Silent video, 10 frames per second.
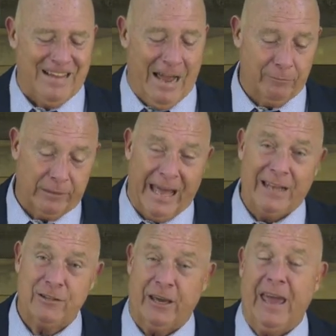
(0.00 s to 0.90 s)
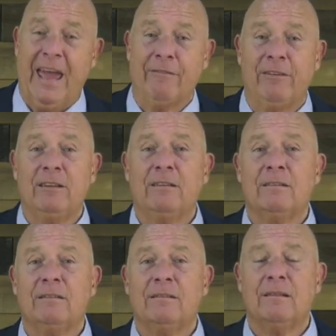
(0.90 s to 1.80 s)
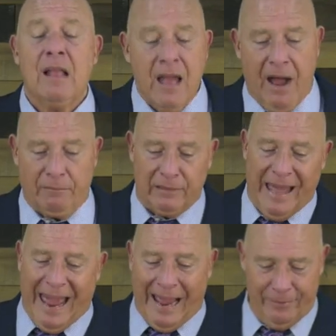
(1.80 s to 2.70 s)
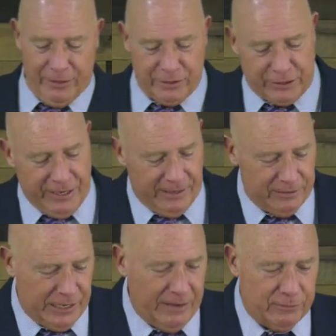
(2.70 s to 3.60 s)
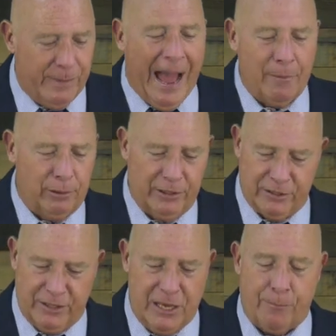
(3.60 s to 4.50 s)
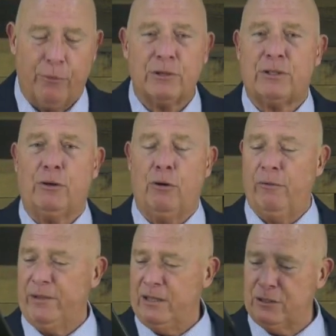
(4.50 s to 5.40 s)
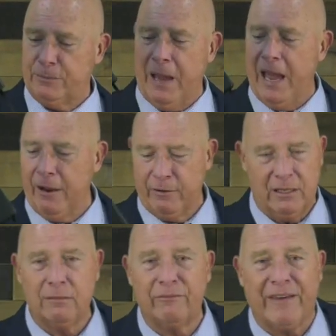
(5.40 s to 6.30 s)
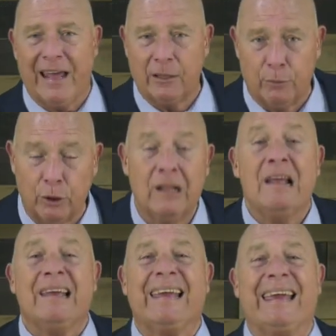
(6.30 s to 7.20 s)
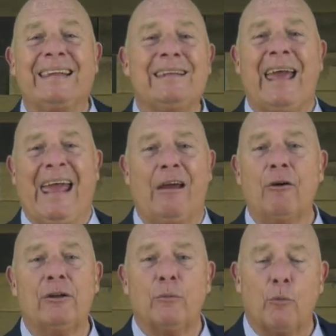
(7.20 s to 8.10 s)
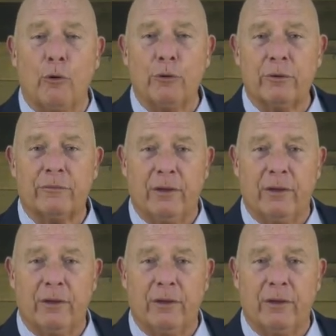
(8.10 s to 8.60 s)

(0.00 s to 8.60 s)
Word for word: I'm glad you have it. I'm glad this King James Bible is the preserved, inspired, infallible, inerrant word of